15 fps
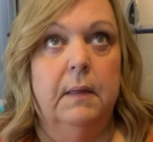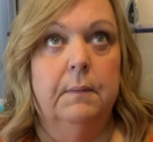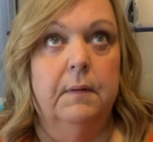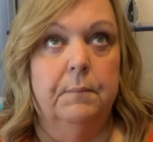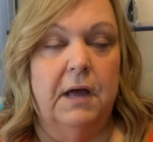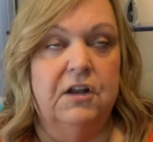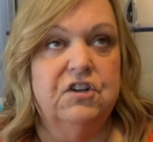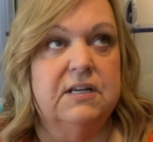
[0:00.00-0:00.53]

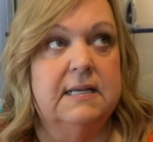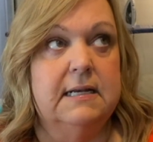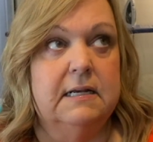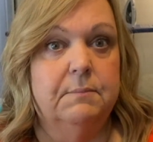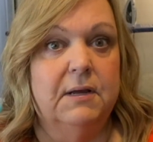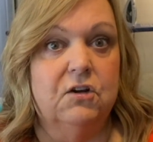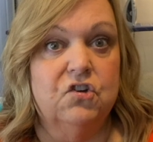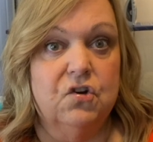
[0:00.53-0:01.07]
I just need to
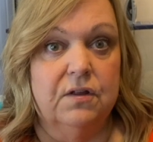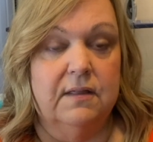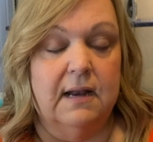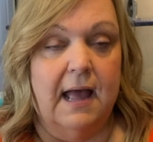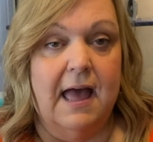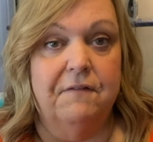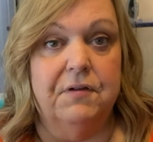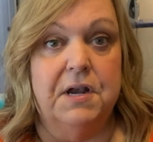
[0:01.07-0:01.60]
make sure that I
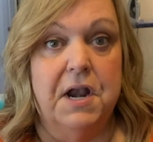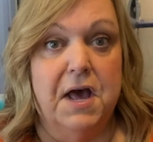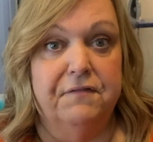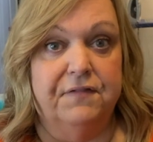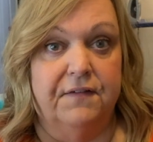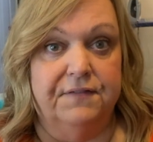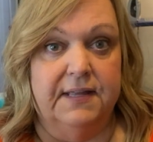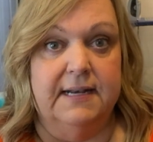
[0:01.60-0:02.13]
have enough
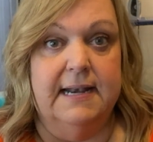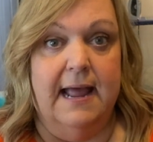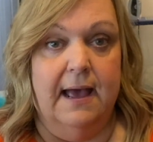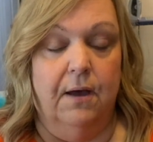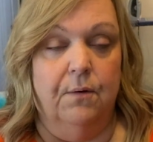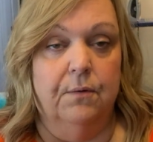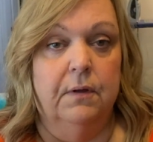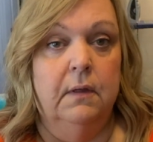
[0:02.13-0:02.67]
of it
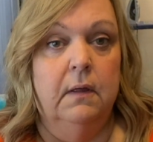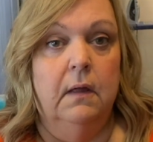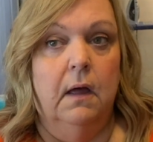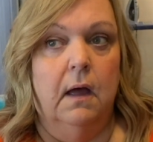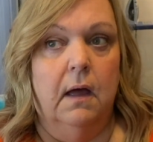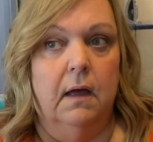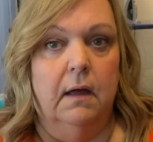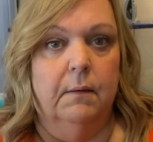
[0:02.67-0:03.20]
now
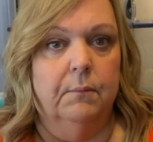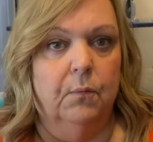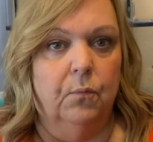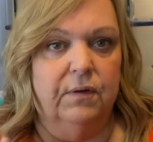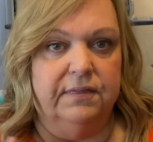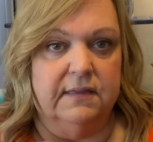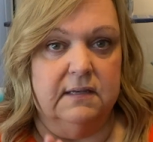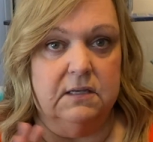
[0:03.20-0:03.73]

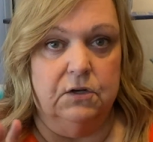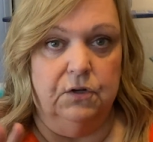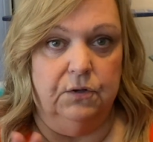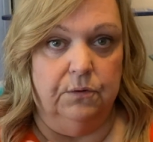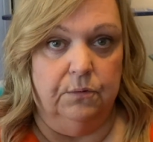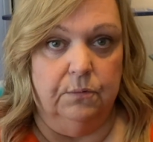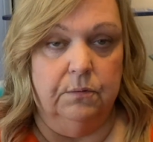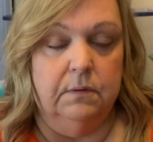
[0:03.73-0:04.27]
with this
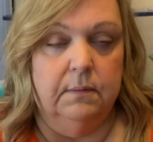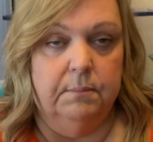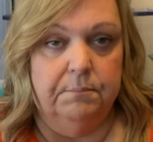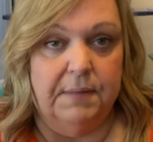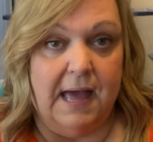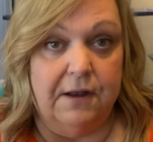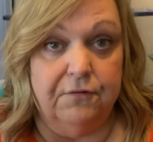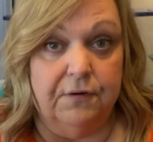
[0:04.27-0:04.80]
new
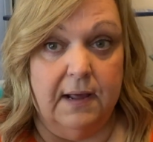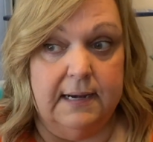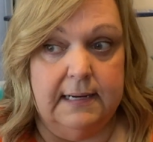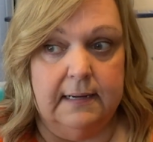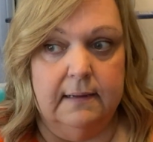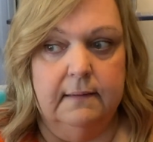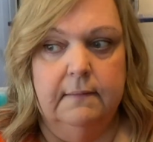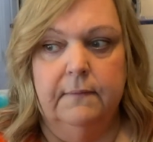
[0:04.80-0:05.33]
pattern idea.